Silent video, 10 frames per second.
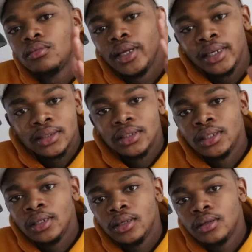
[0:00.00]

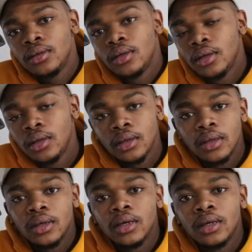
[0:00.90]
80D.
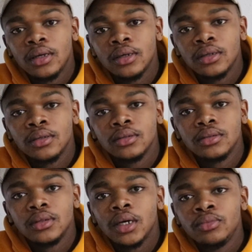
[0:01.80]
Uh,
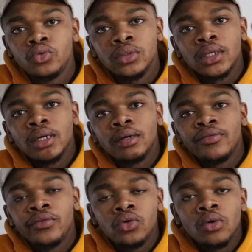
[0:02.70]
I'm using a
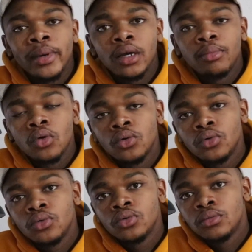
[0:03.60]
Video Mic
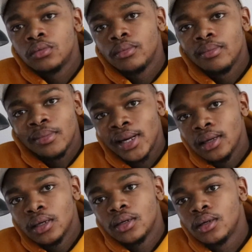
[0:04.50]
Pro mic.
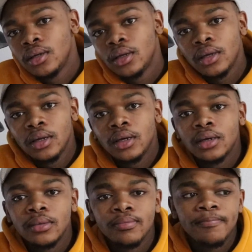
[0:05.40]

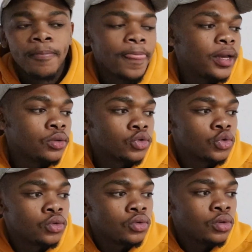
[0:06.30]
Um, also,
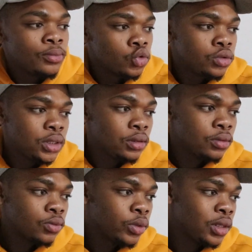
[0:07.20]
I'm
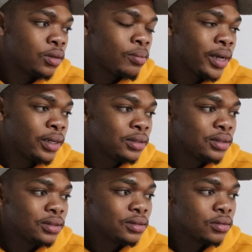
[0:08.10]
shooting with my
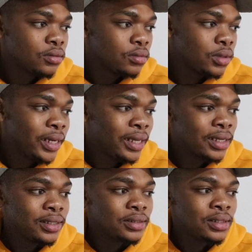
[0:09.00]

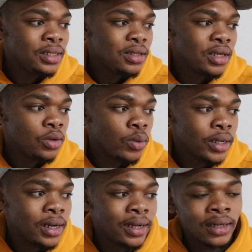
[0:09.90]
Nikon
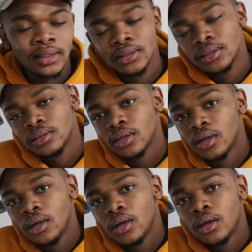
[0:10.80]
D3100.
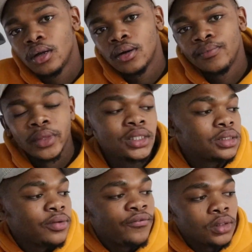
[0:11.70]
Um, that's
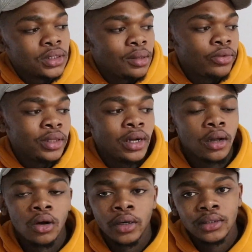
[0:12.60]
the first camera that I
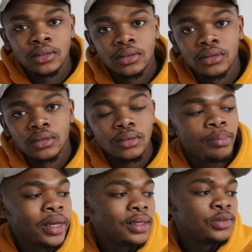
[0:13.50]
got
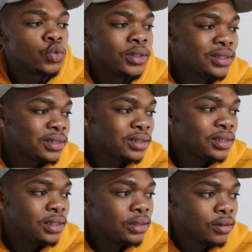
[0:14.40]
back in
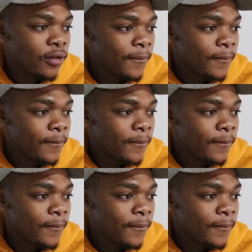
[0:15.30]
2016.